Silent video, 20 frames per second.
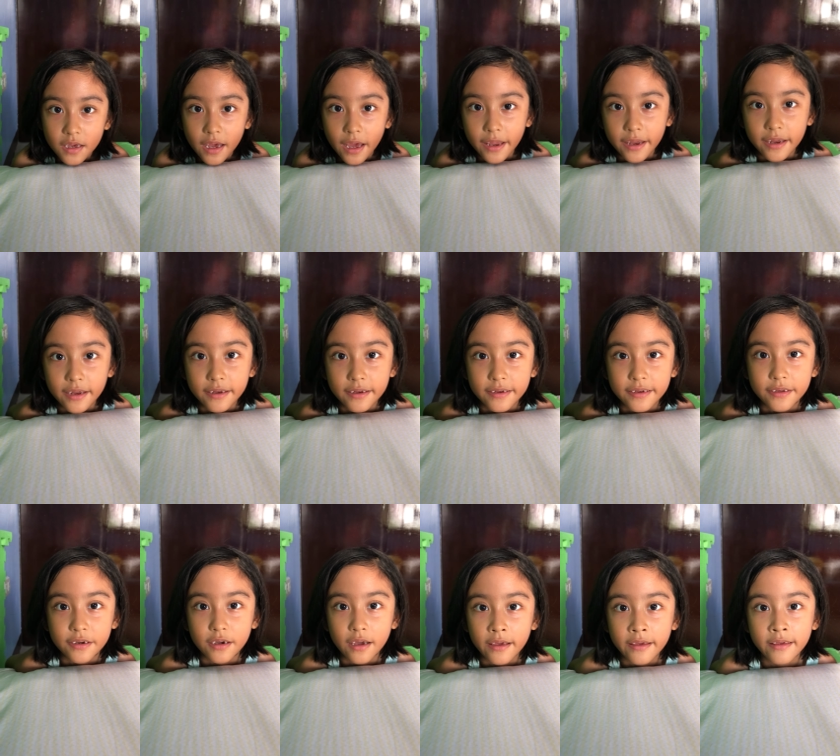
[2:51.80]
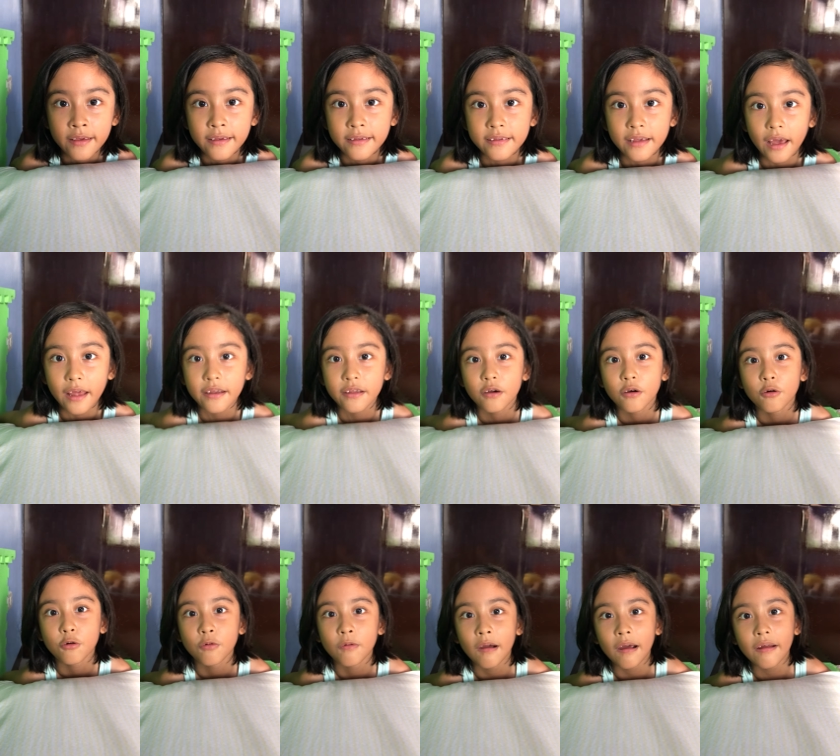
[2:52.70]
and he said
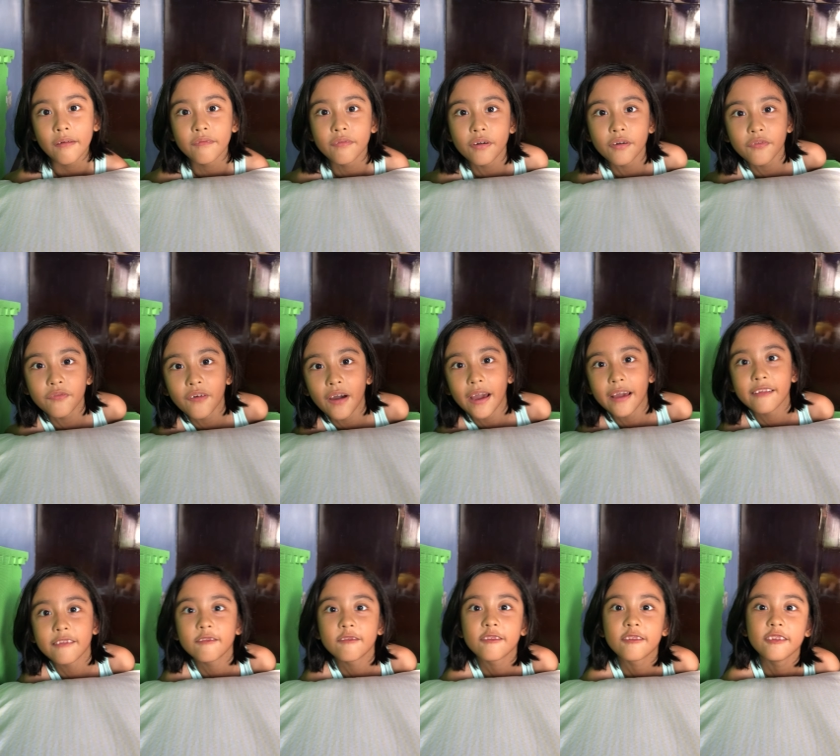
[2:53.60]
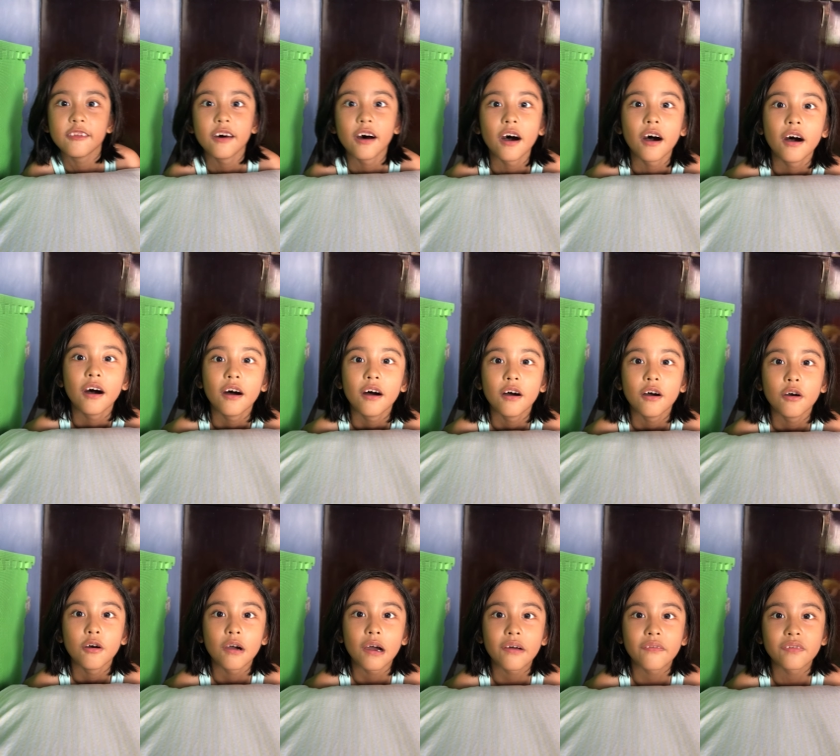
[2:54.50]
whoever finds the
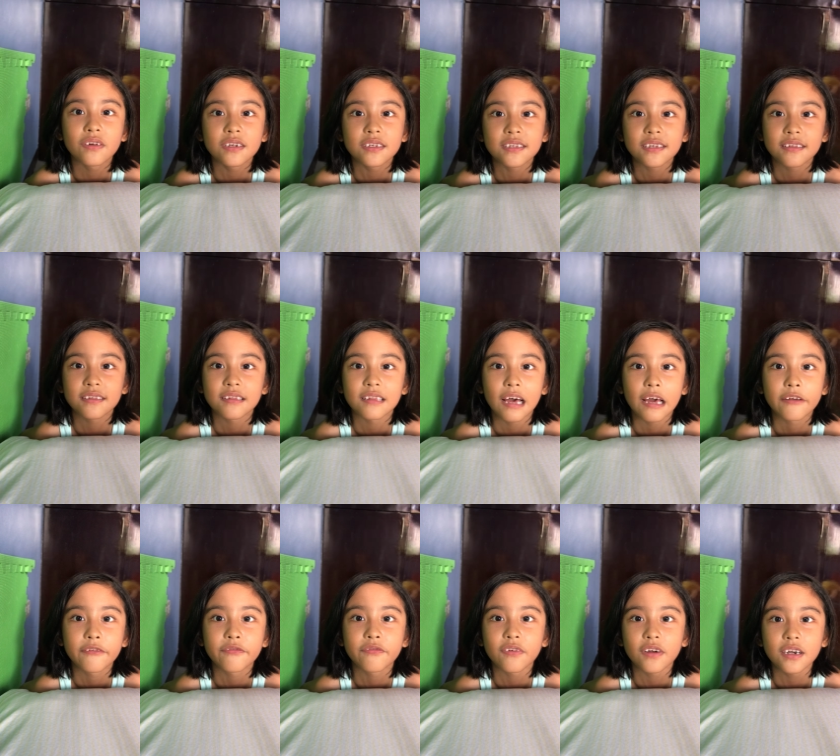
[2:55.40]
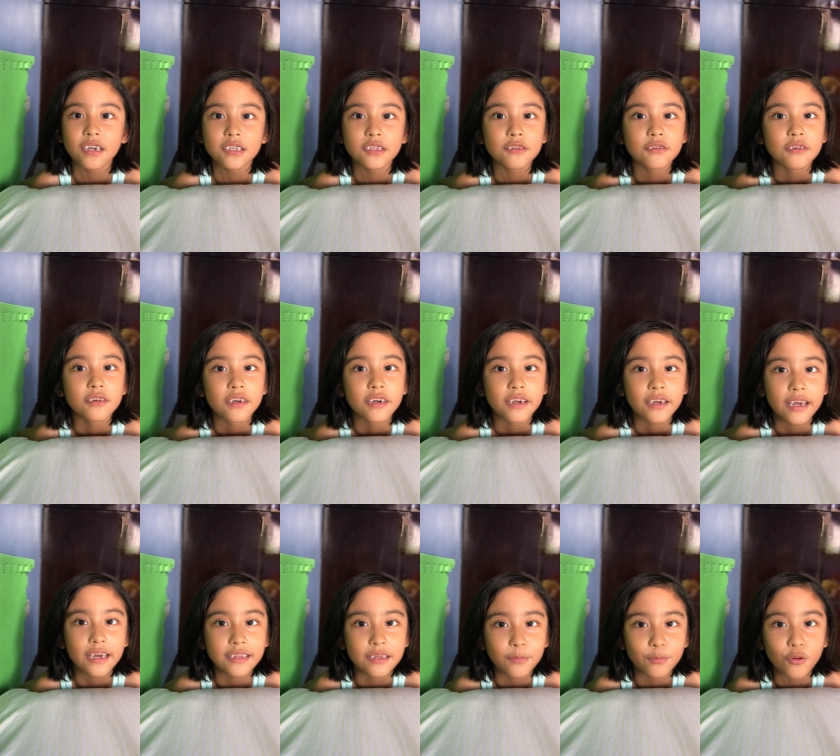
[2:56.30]
whoever sees land first
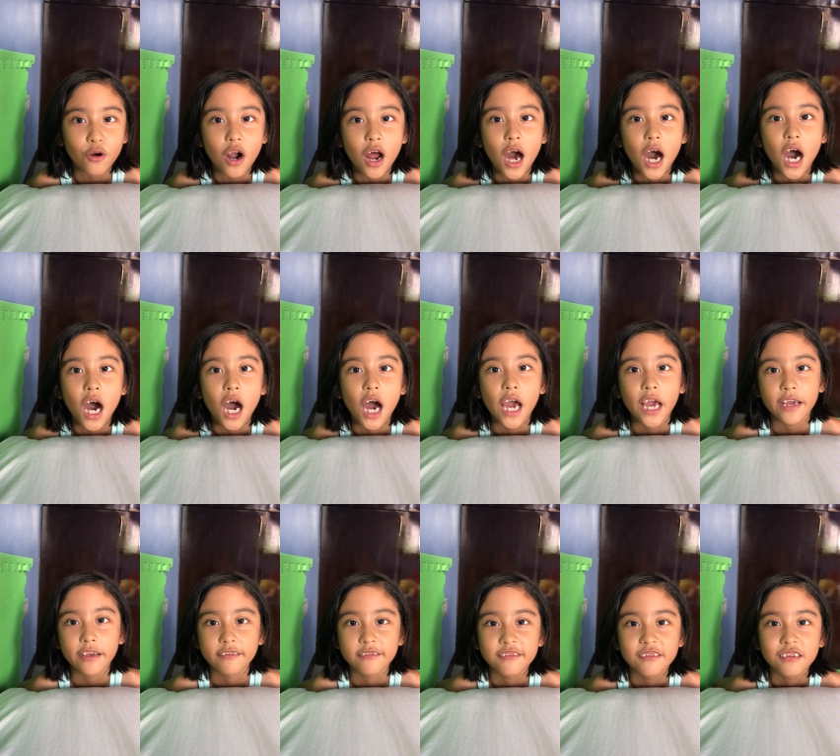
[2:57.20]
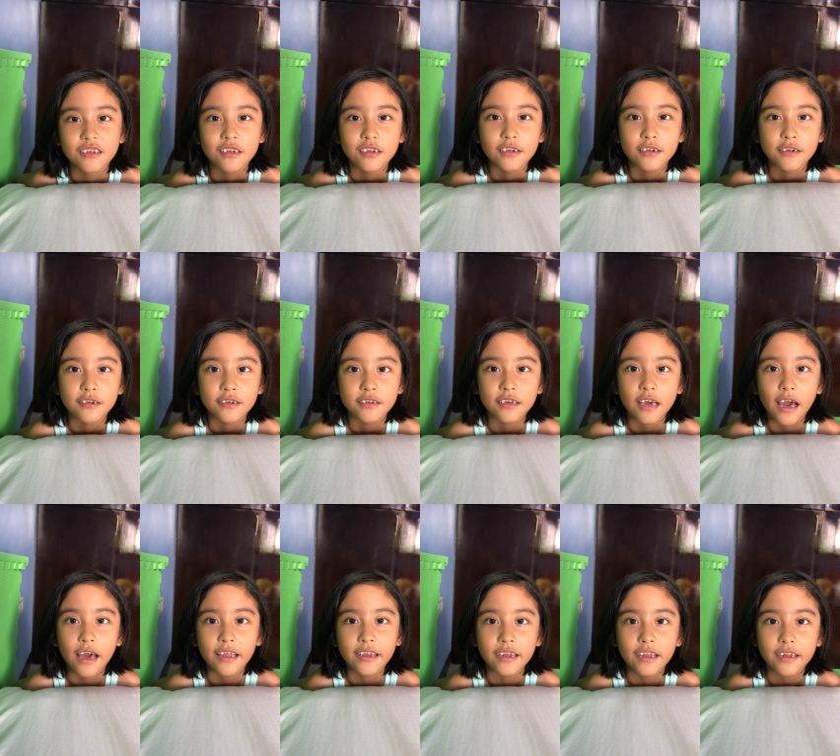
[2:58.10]
gets a prize.
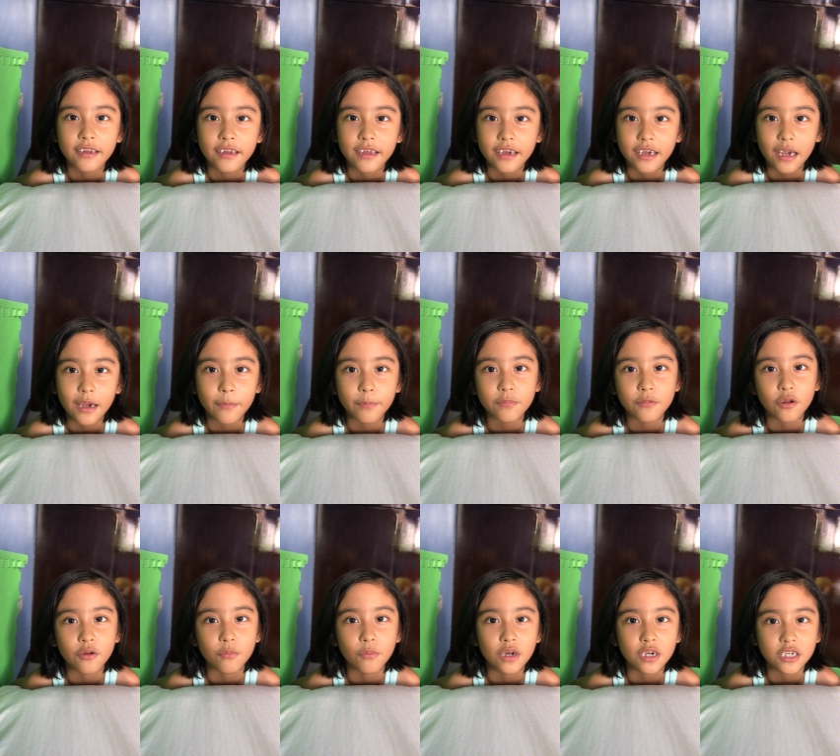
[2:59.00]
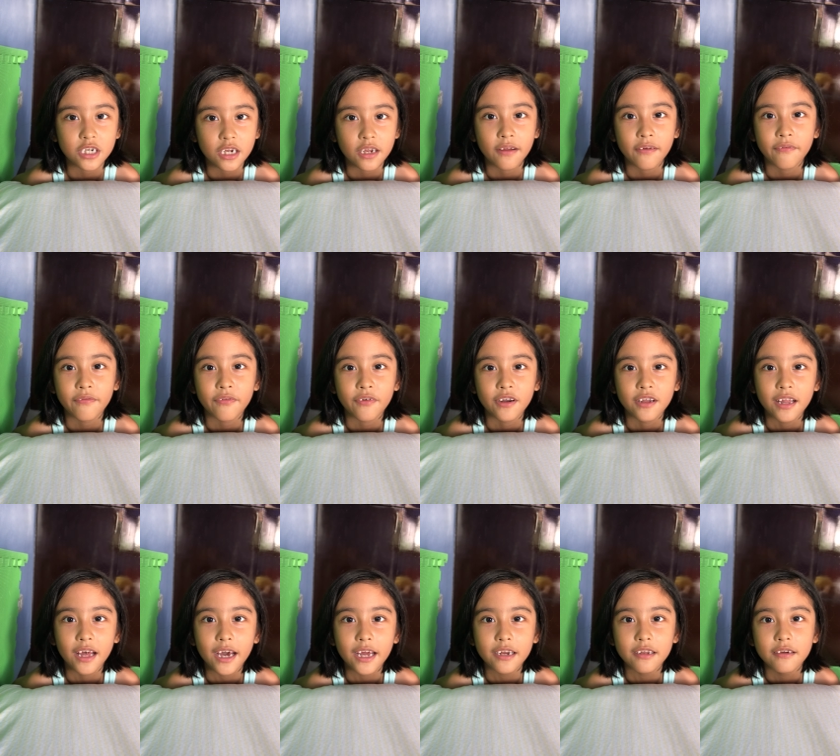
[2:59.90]
And then they kept on watching for
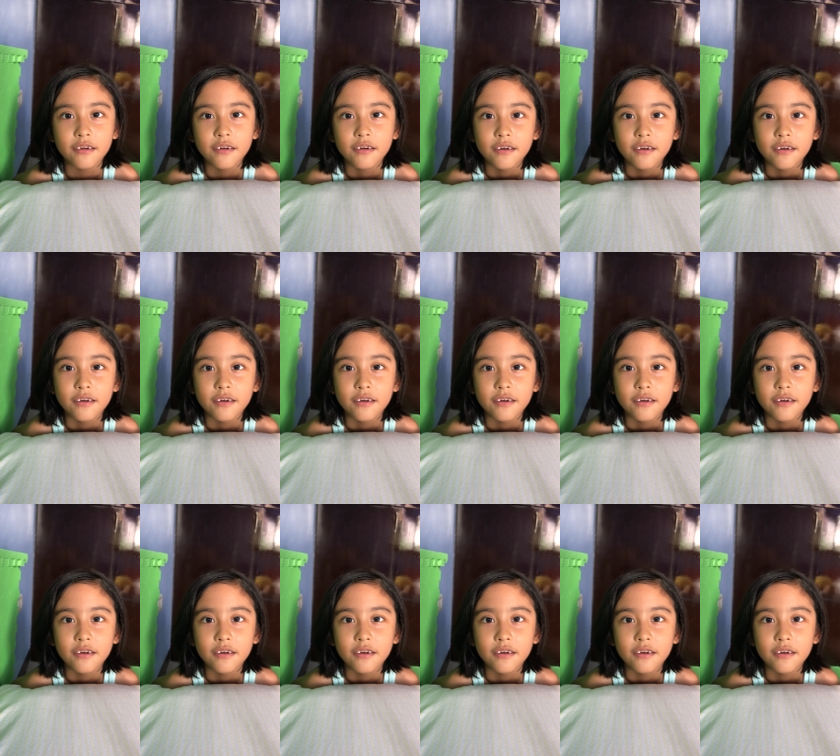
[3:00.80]
land.